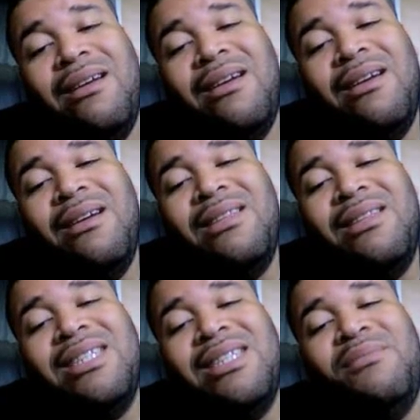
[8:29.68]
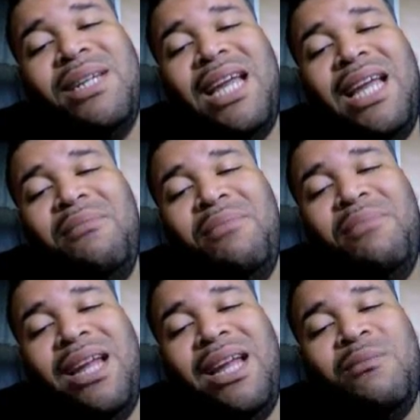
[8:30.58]
This has been the 8 Bit
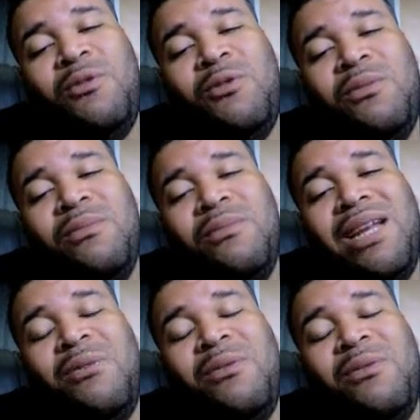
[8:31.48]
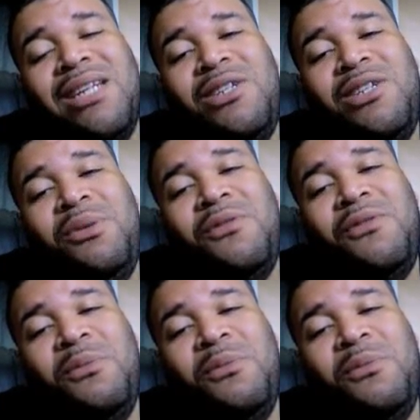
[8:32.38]
Animal and I will catch you, beautiful people,